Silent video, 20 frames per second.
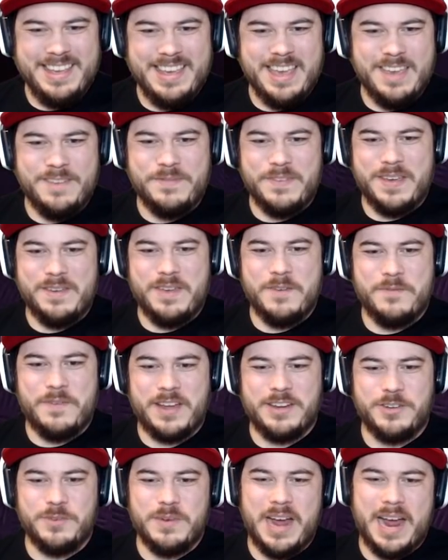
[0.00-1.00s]
if, if I
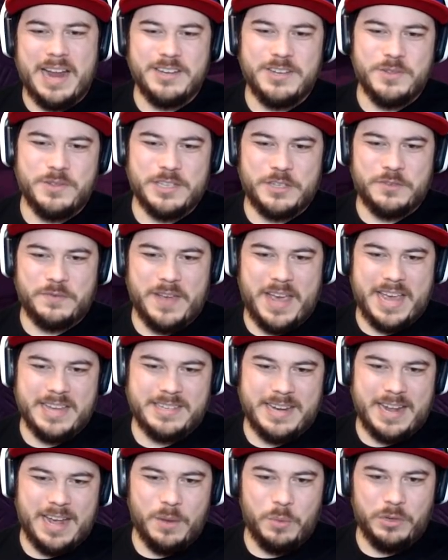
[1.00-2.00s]
do not do this fast,
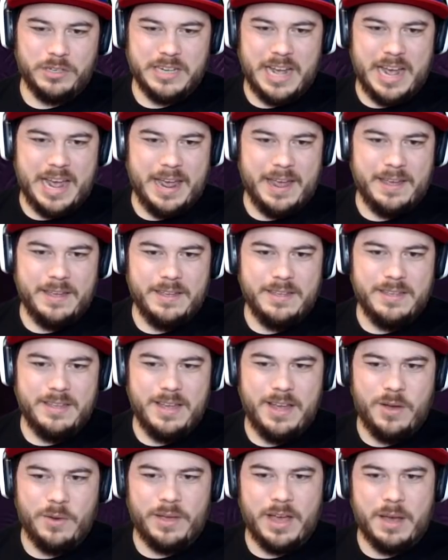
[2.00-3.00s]
I will die.
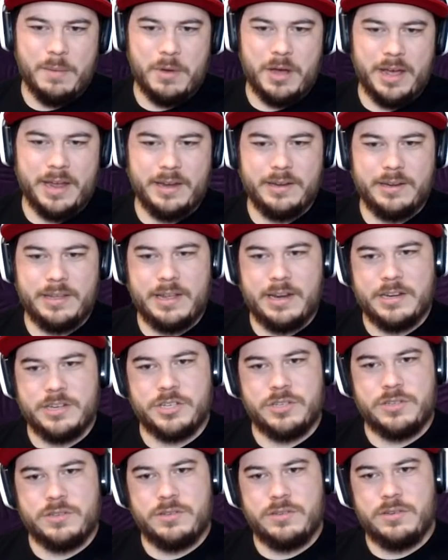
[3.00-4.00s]
Oh, come on. Can I
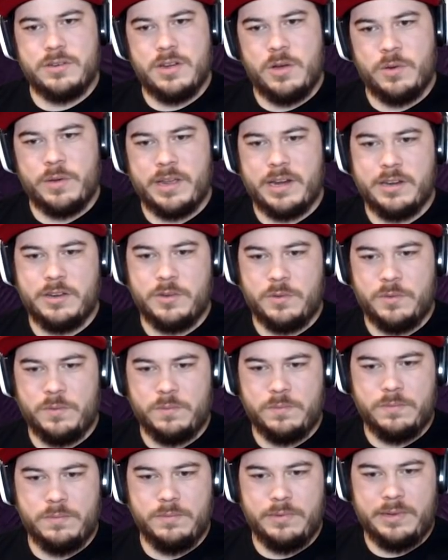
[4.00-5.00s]
just, oh, can I do,
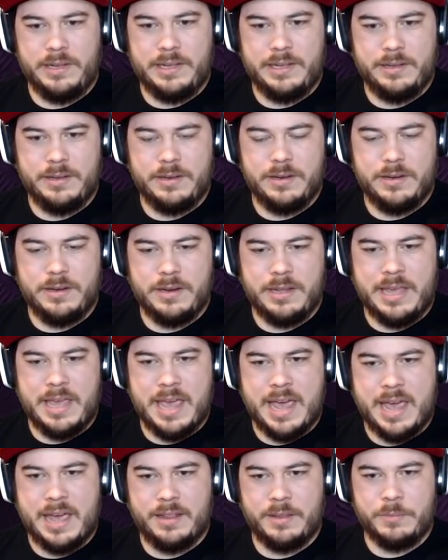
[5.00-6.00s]

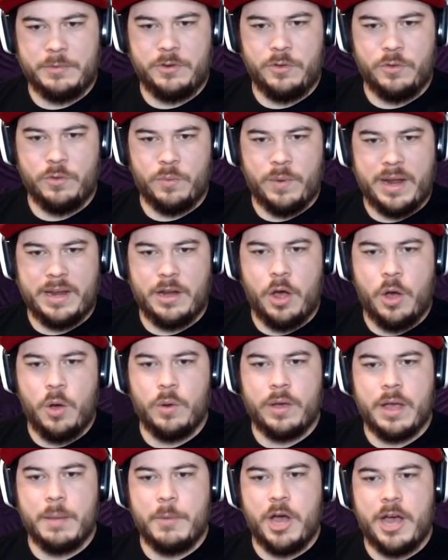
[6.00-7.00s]
yeah, let me do the right, oh,
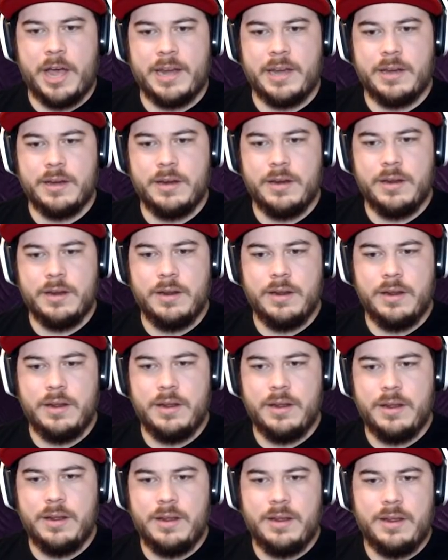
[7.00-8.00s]
come on.
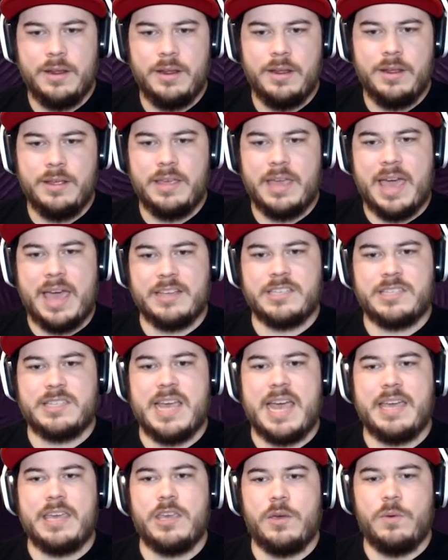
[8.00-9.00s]
Yes,
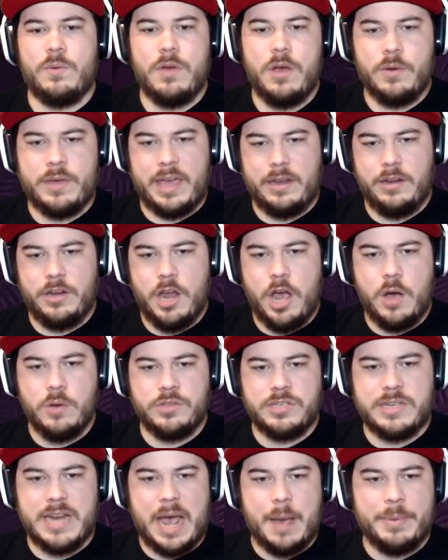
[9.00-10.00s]
thank you. Okay, no,
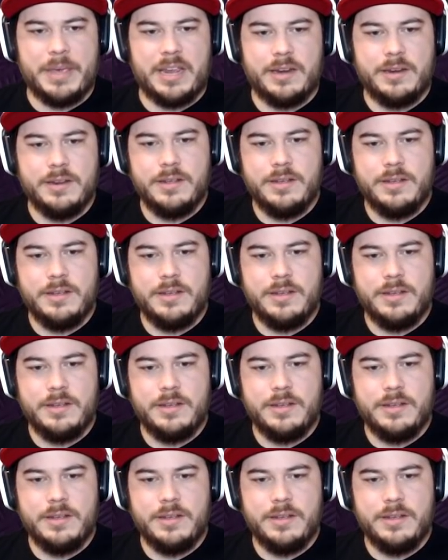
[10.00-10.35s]
stop it.